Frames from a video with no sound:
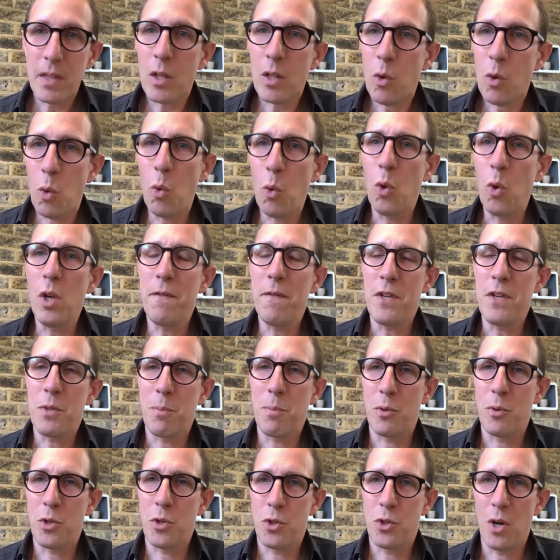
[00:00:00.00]
all of us
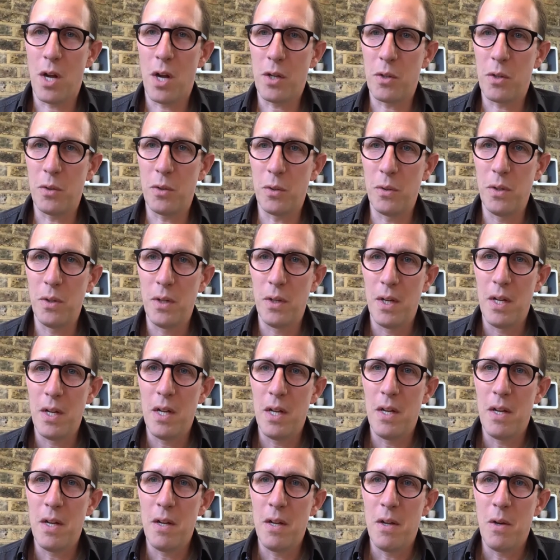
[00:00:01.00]
will struggle
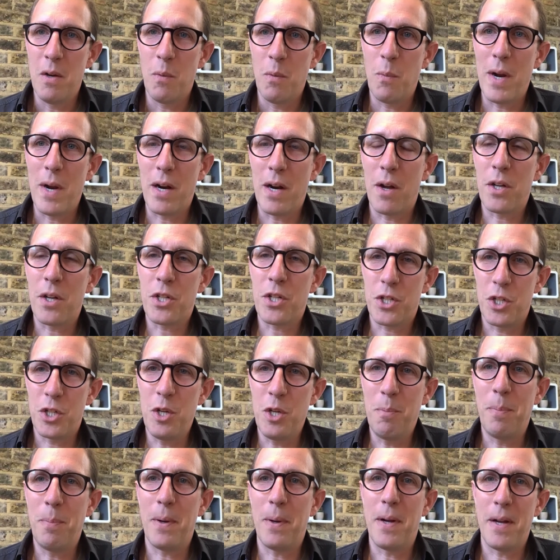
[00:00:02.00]
when our
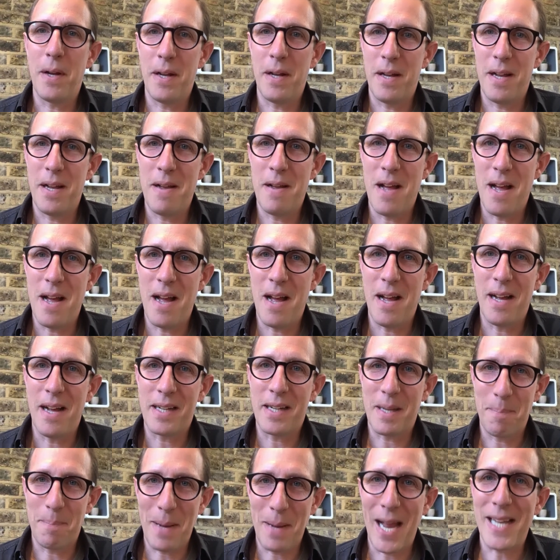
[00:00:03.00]
super
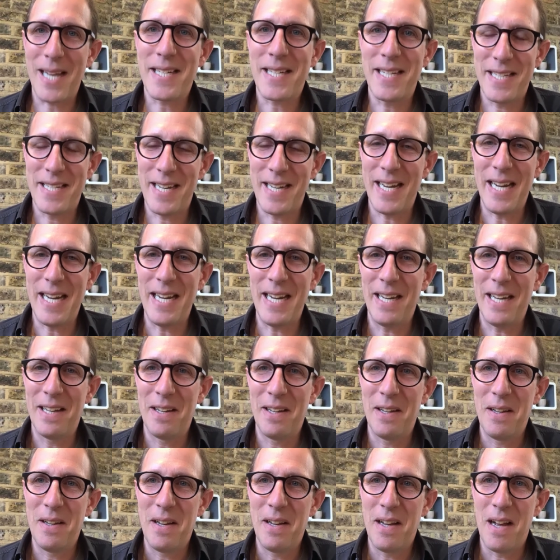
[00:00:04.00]
capacity
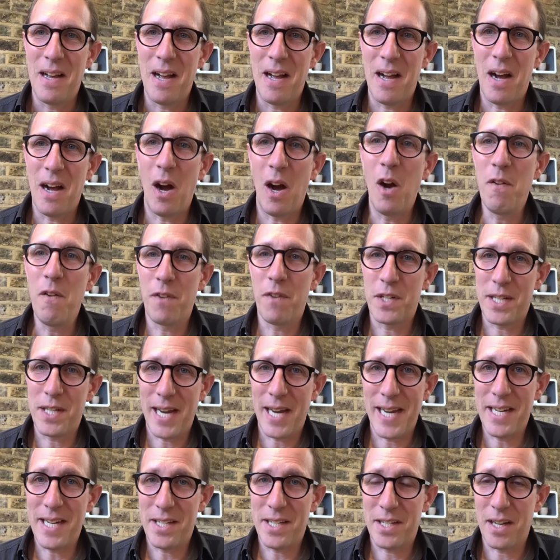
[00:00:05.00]

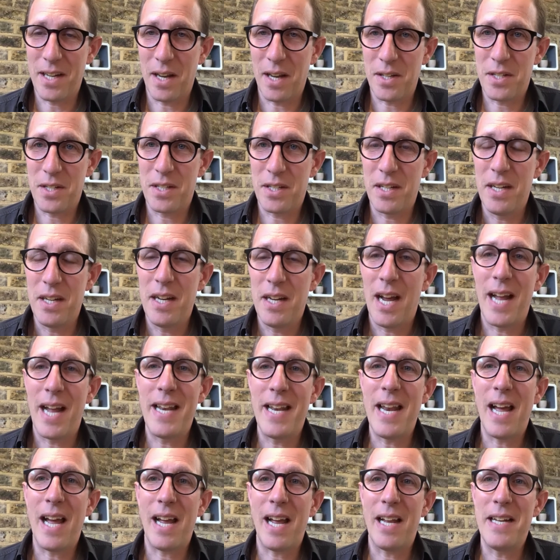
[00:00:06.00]
overtakes us
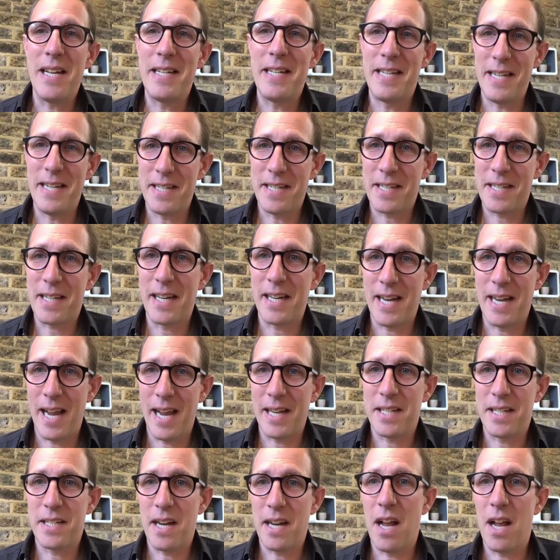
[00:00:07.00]
and
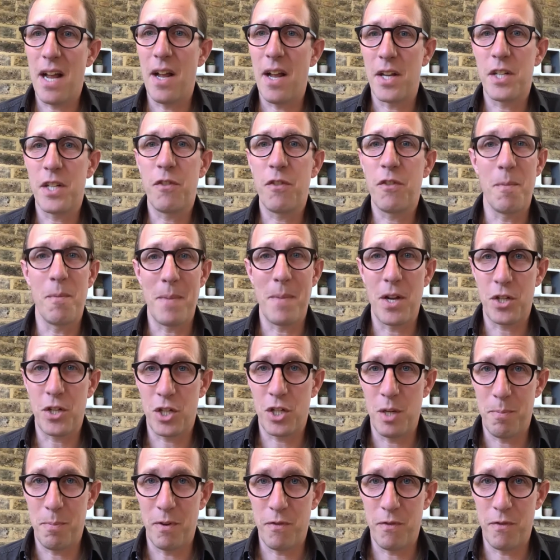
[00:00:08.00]
disconnects us from our
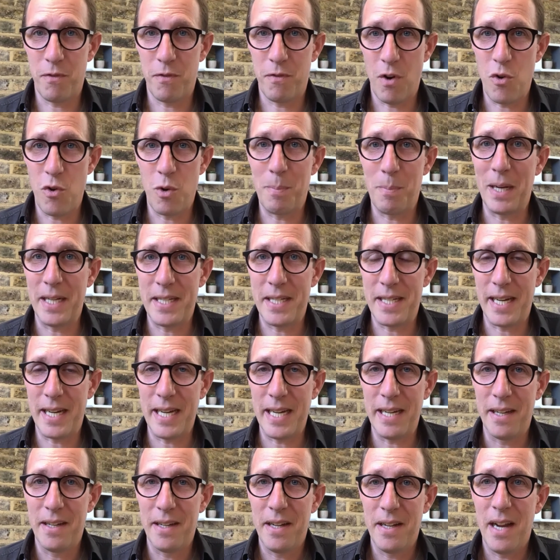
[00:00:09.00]
super vulnerability.
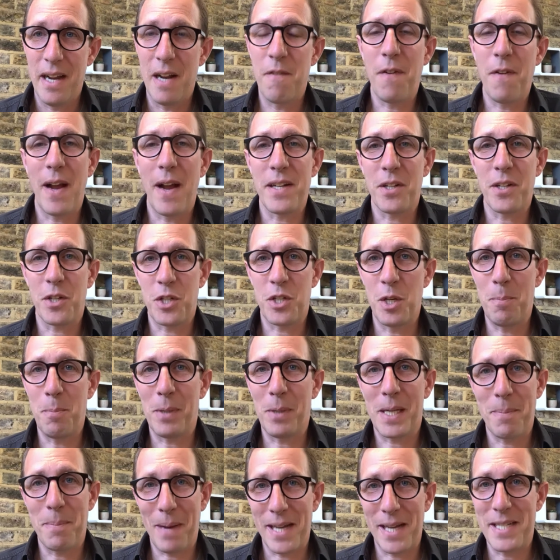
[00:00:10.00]
In fact, our super
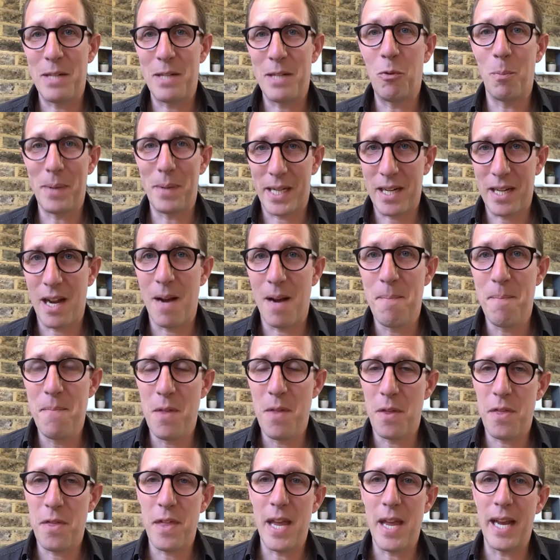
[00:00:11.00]
capacity will become the
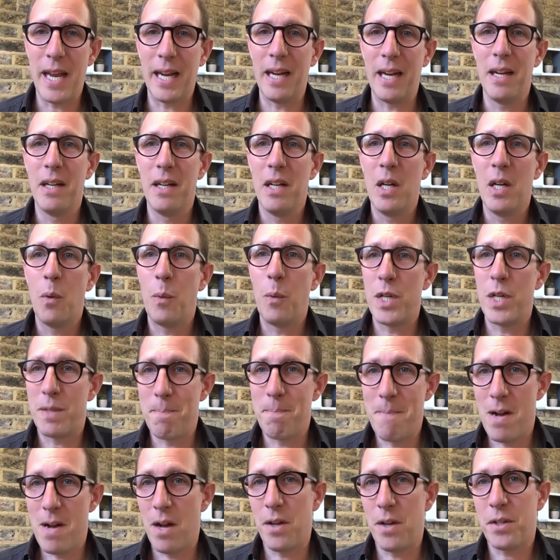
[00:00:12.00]
thing which
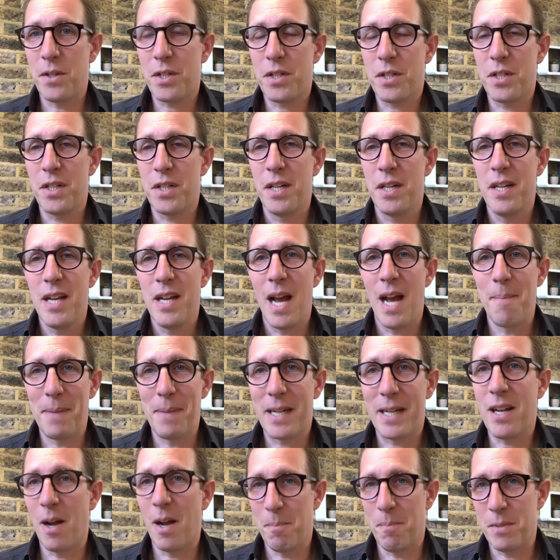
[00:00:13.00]
masks and
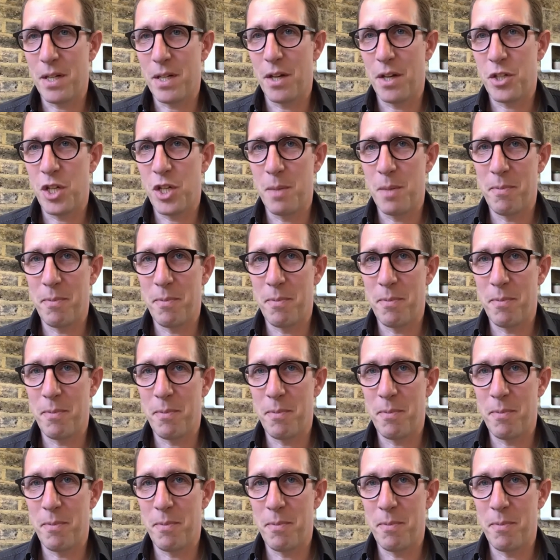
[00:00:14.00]
becomes our super